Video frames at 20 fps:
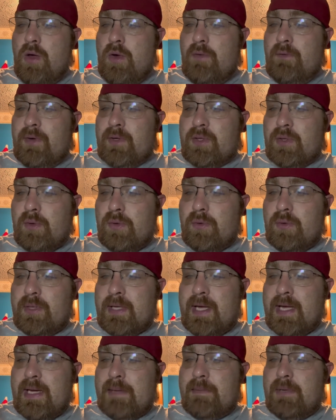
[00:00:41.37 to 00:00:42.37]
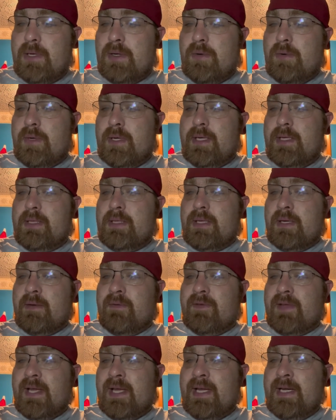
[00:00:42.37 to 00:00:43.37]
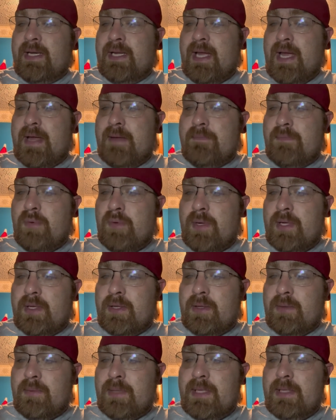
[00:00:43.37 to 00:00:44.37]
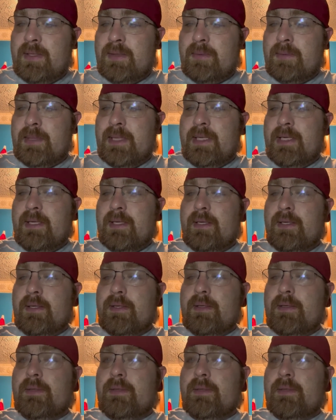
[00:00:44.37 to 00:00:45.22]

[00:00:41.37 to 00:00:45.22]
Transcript: for total cannabinoids of 88.33.